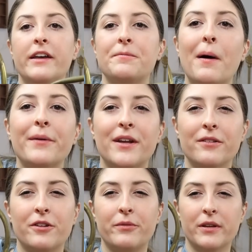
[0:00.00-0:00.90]
It's probably going to
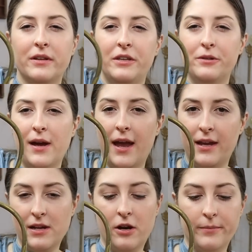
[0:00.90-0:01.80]
look really cute
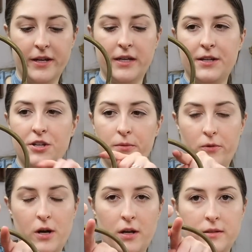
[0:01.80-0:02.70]
hanging on my kitchen
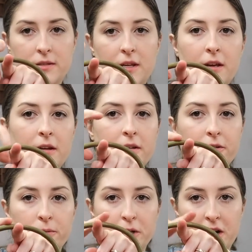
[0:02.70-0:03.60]
rods,
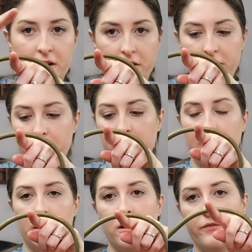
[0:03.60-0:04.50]
or rod, you know,
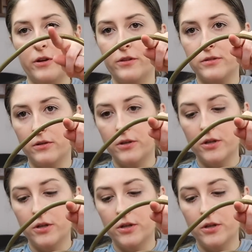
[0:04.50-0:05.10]
hanging off one of those little